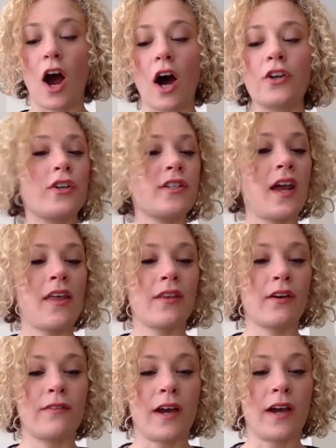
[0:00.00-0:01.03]
understand
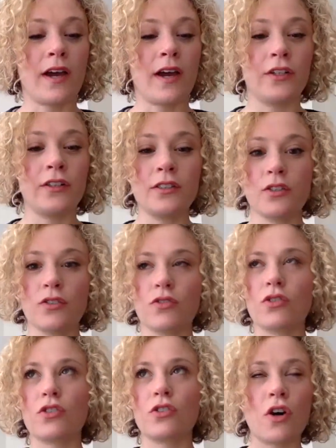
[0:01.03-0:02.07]
their value
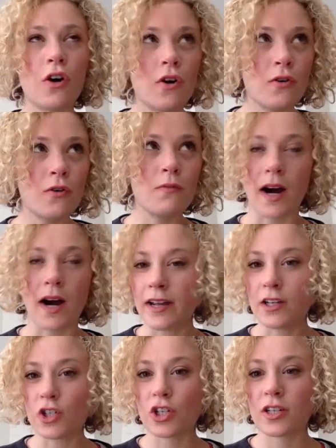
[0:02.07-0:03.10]
so
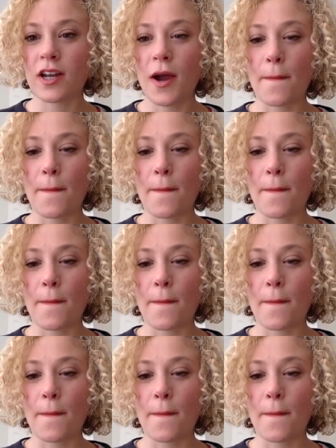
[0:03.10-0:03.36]
much,